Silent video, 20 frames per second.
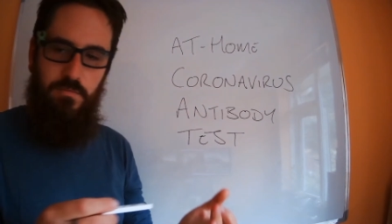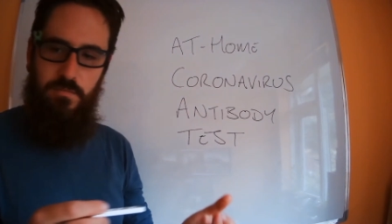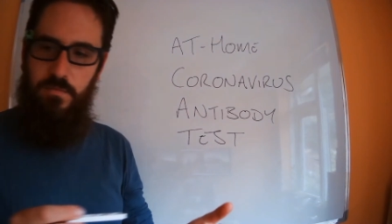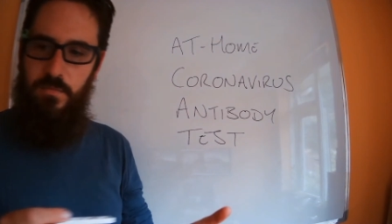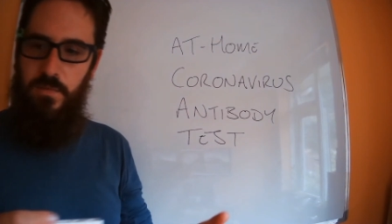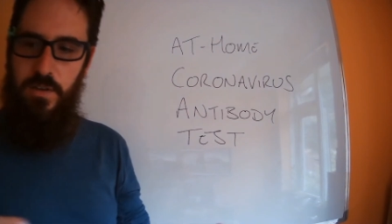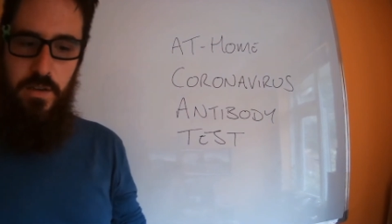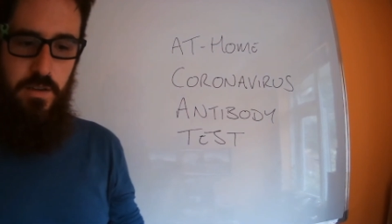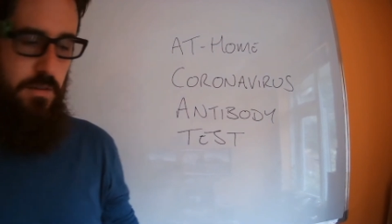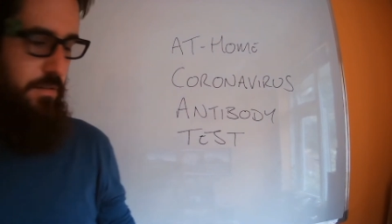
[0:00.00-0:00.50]

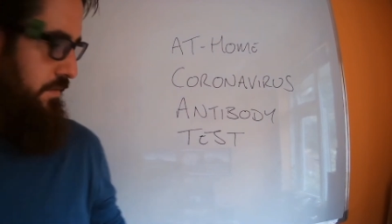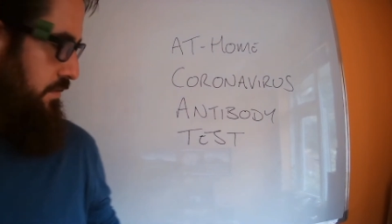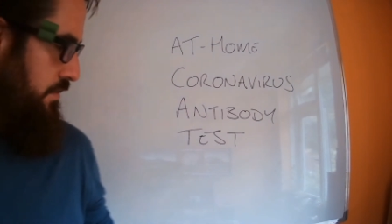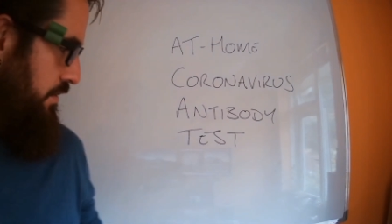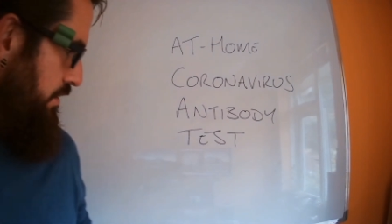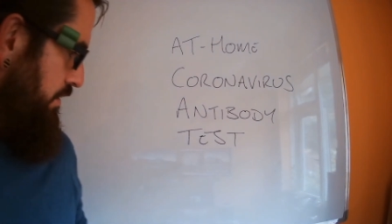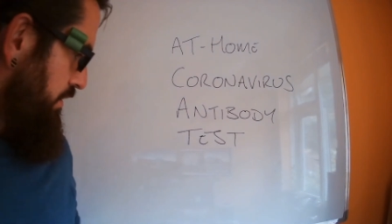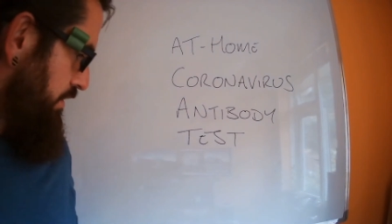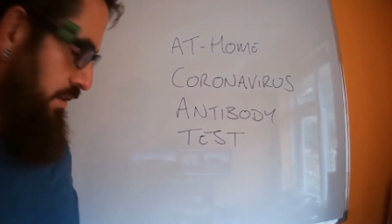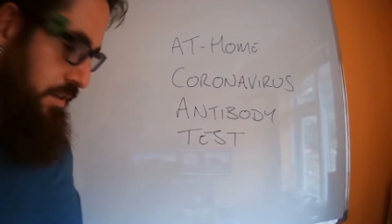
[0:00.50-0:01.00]
Okay,
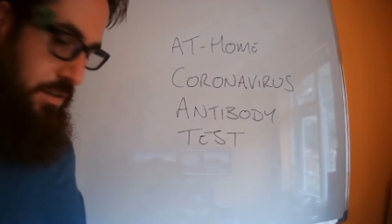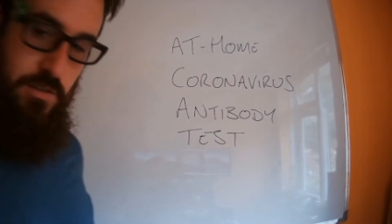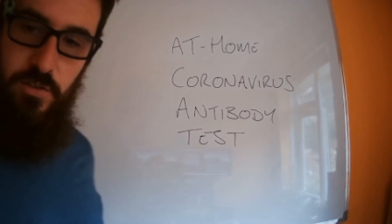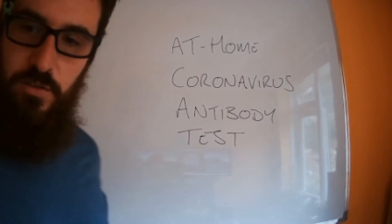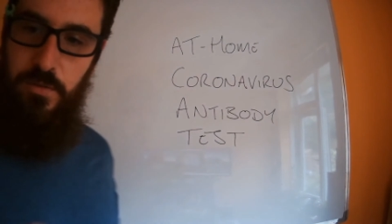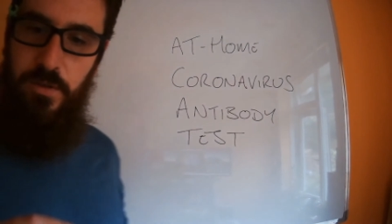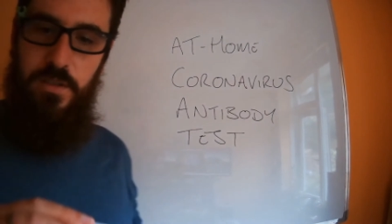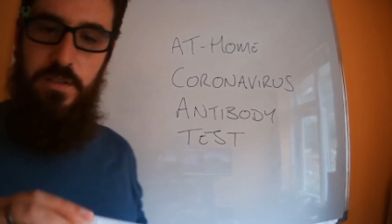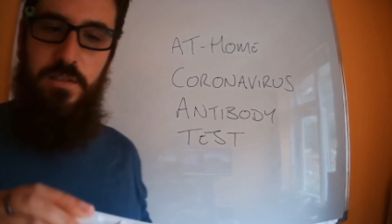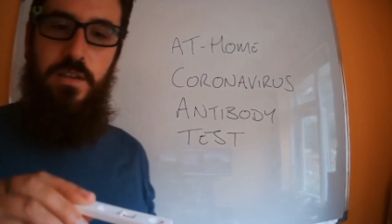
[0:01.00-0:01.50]
so it
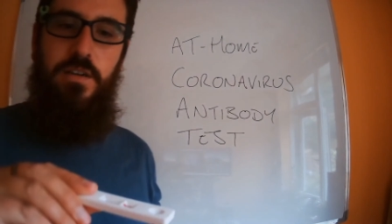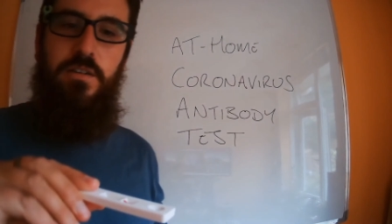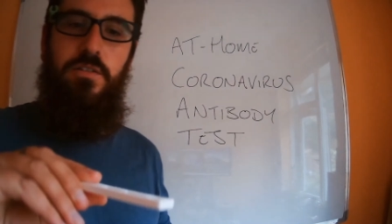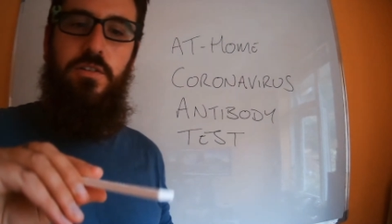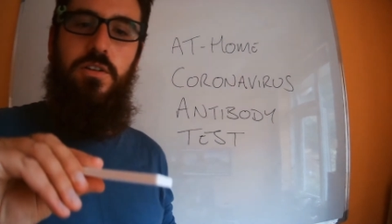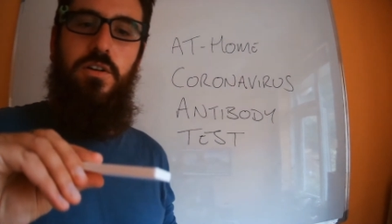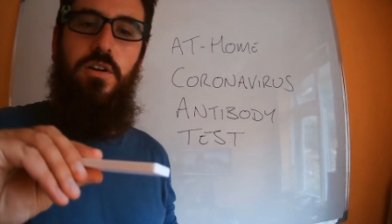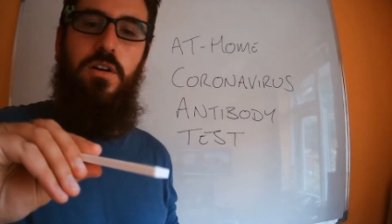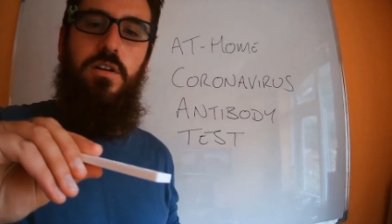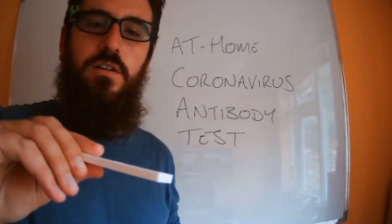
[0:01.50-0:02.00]
has now
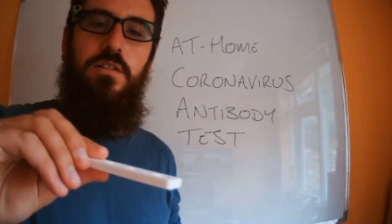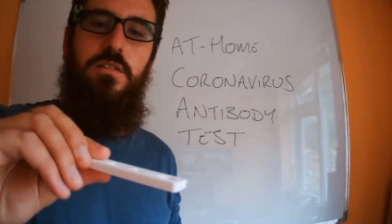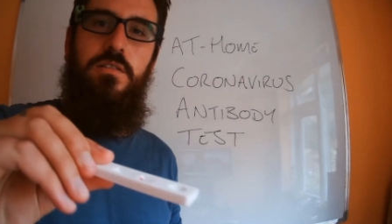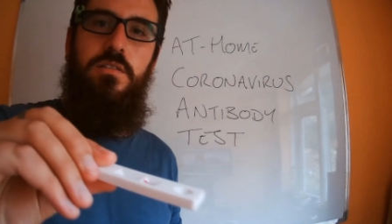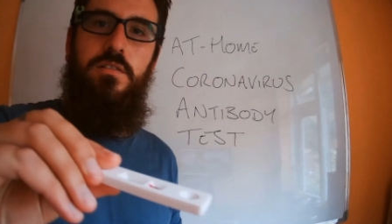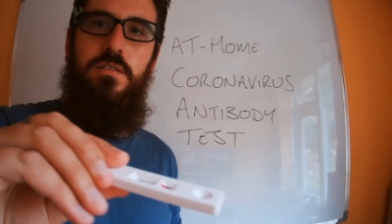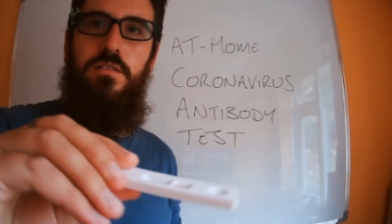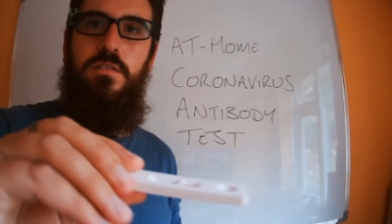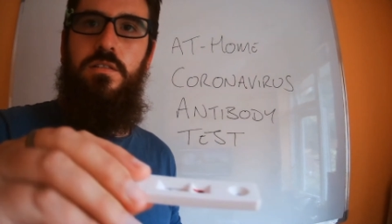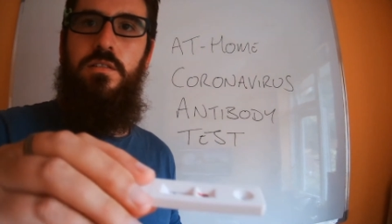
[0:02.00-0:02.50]
got
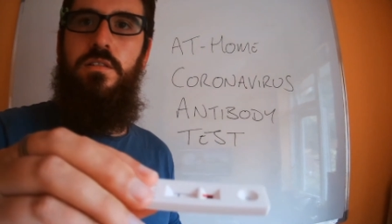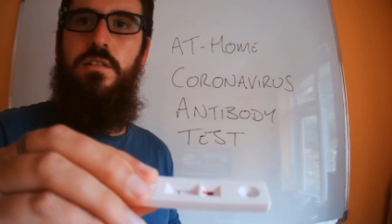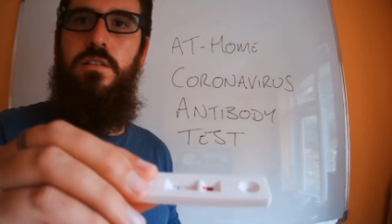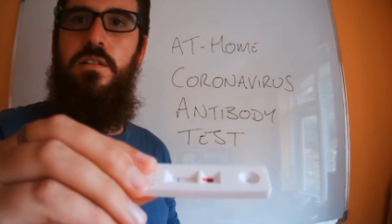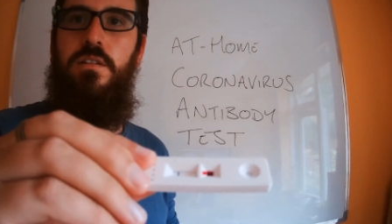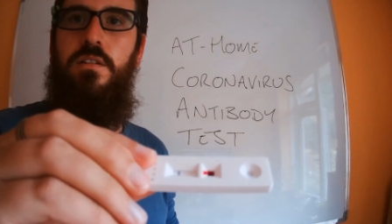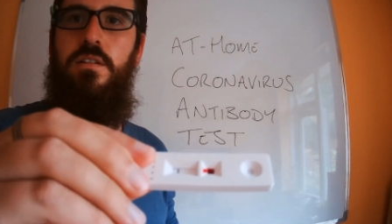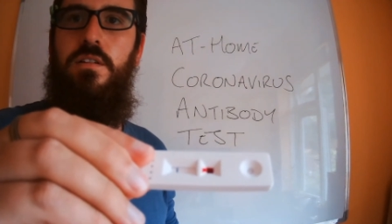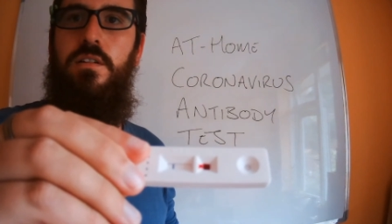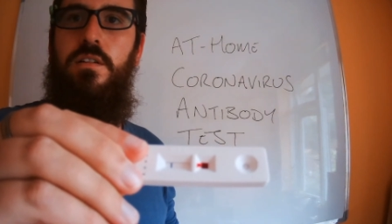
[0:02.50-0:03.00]

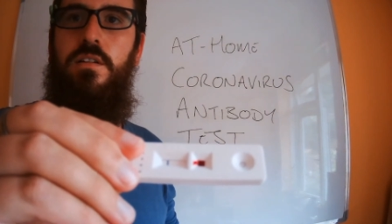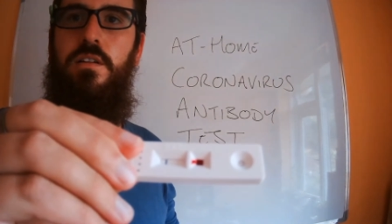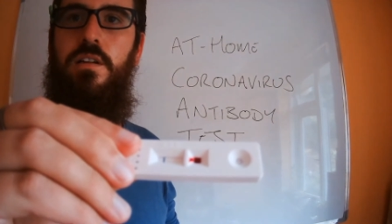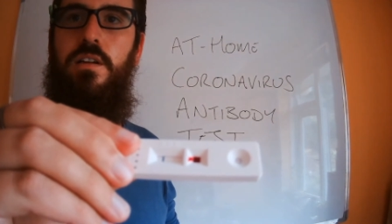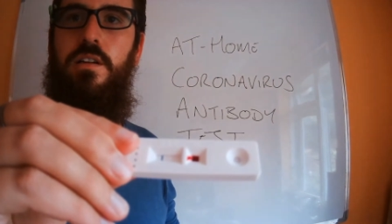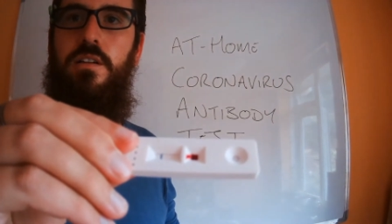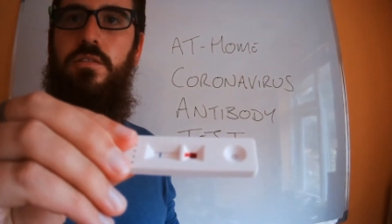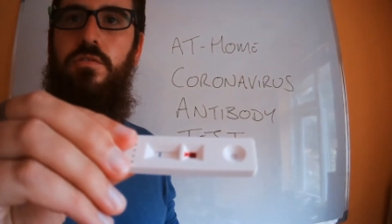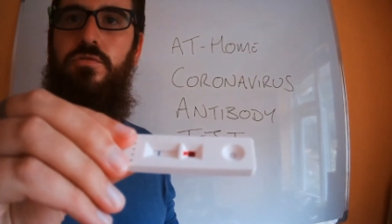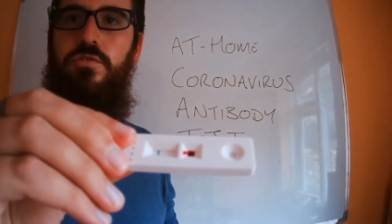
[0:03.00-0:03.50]
a
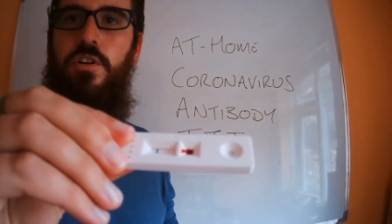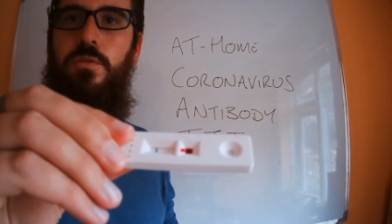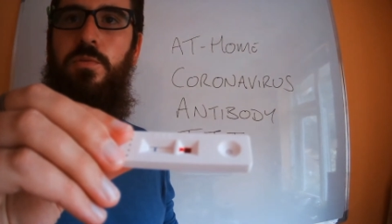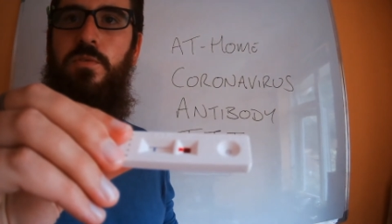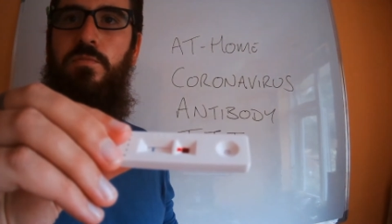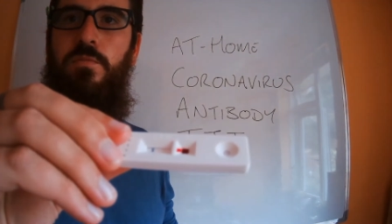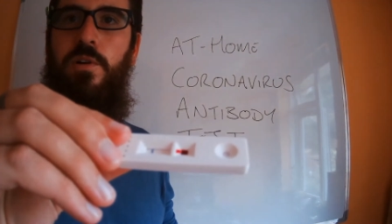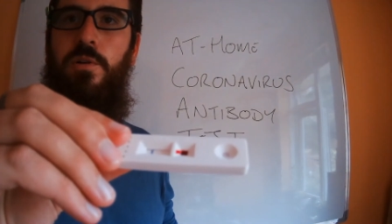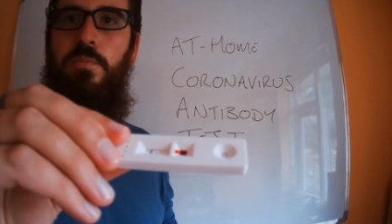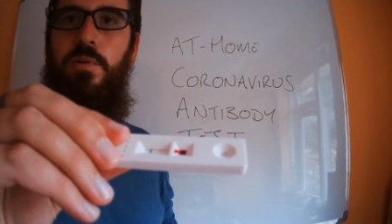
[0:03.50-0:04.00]
little drop of
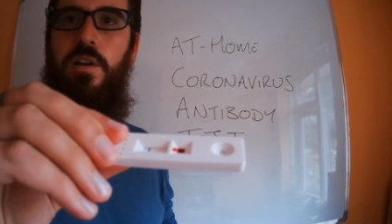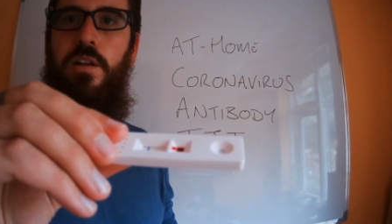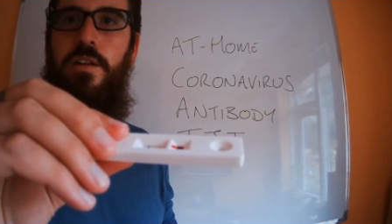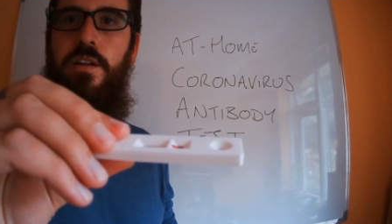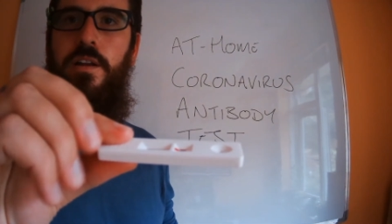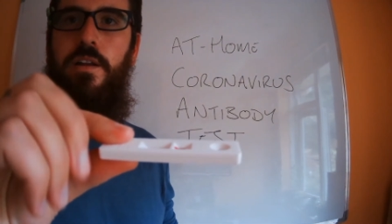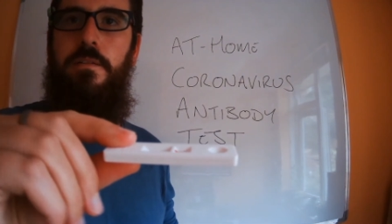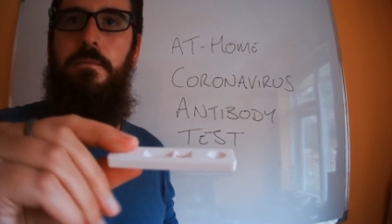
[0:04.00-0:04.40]
my blood in it.